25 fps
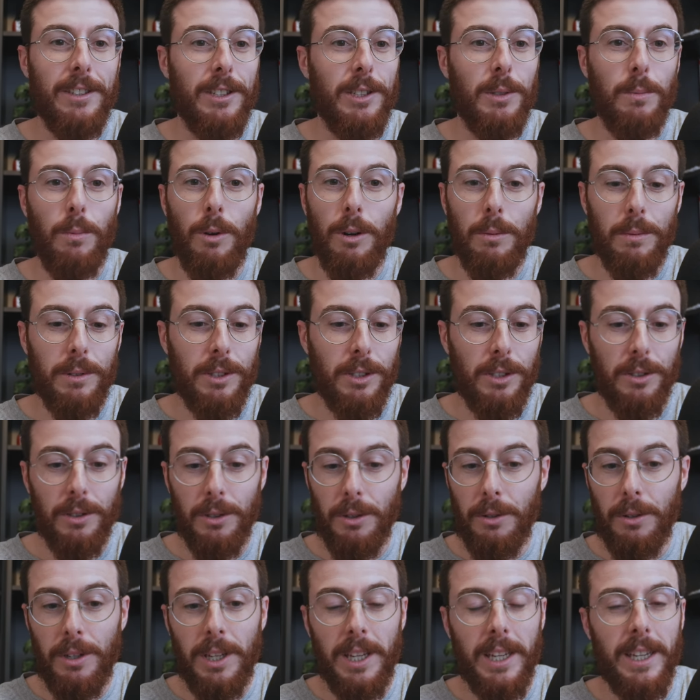He's worked with
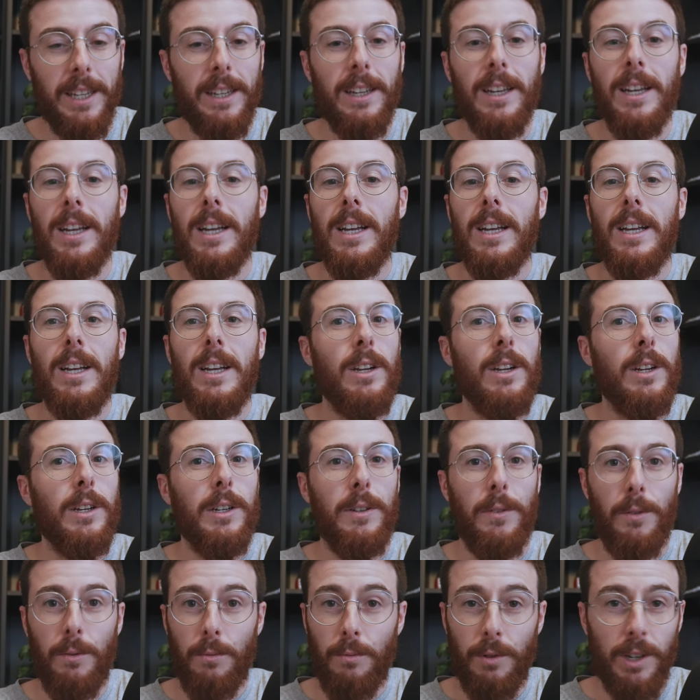Suzuki,
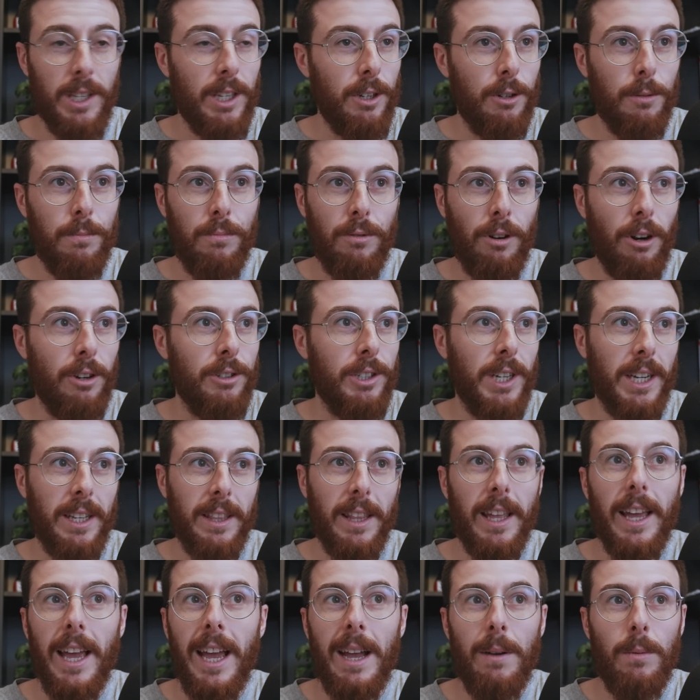with a really good project
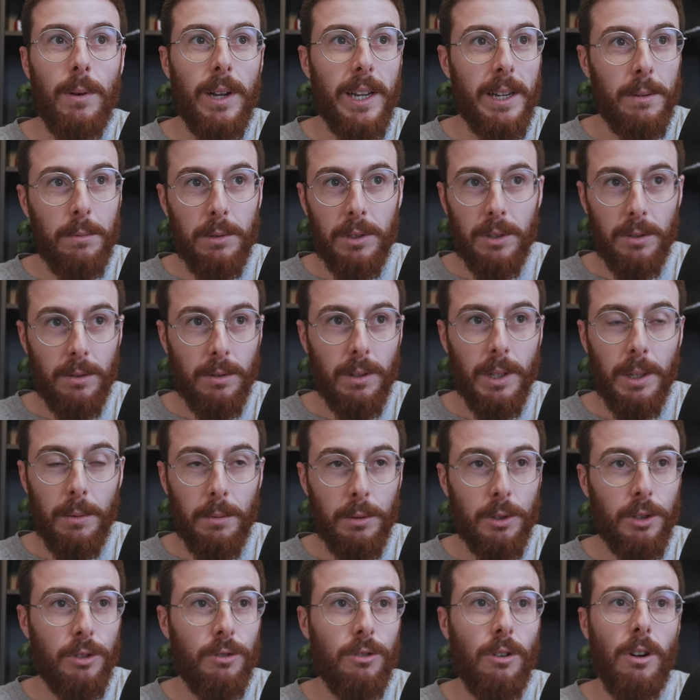there where he was
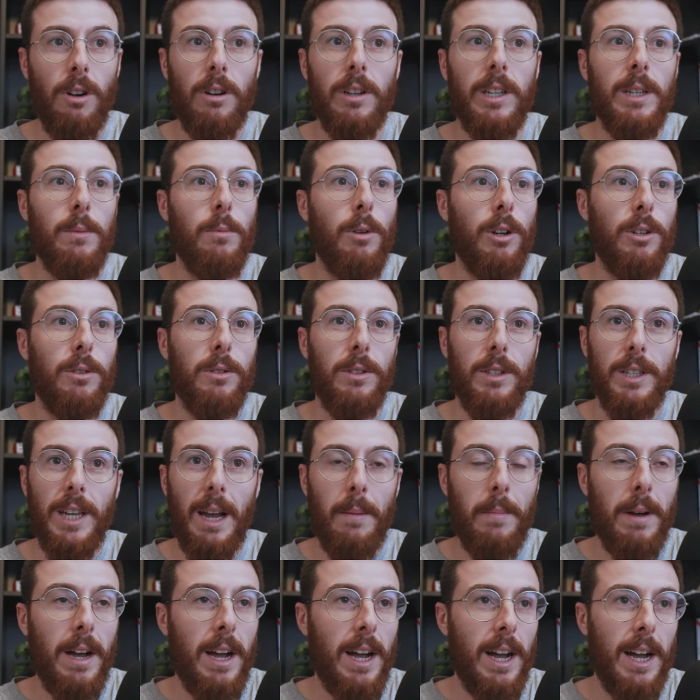strong. He worked at
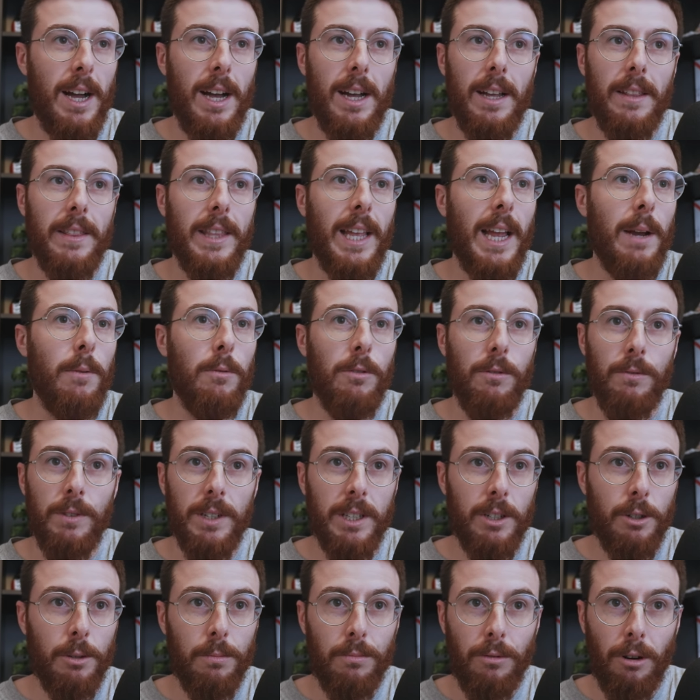Yamaha and they were a
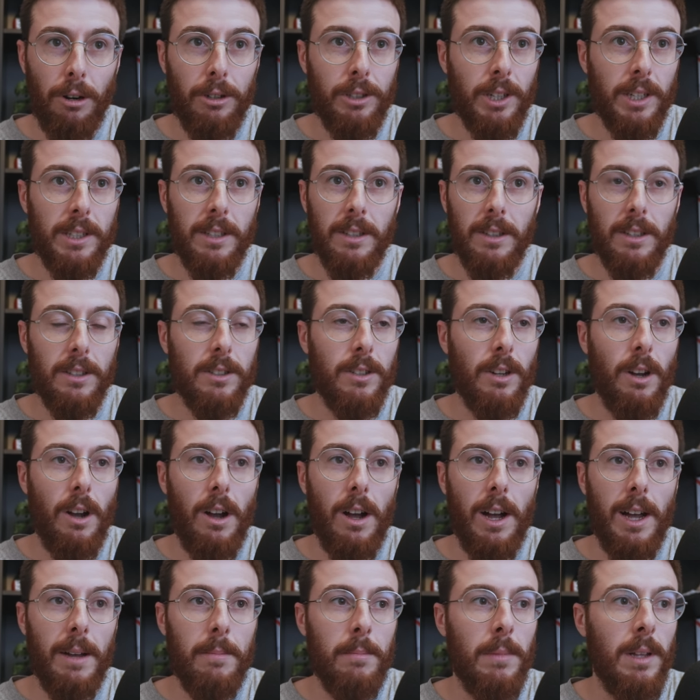really good project at the
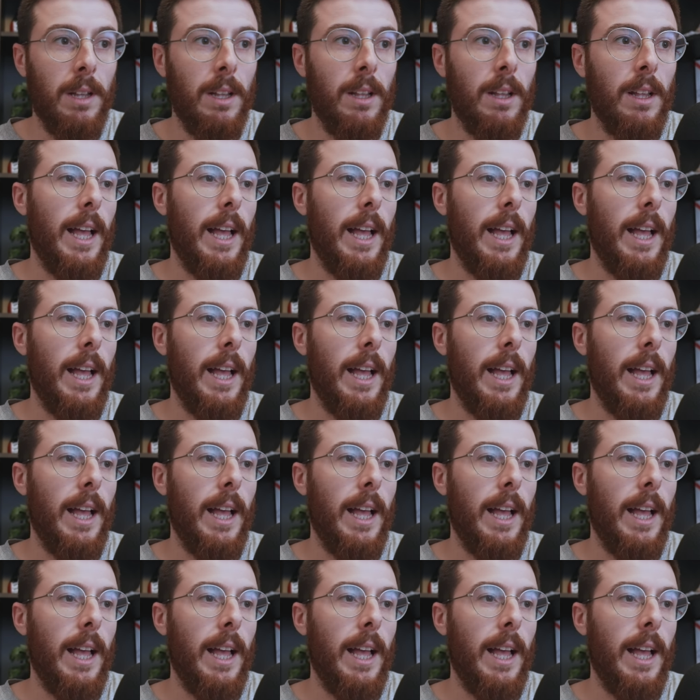time.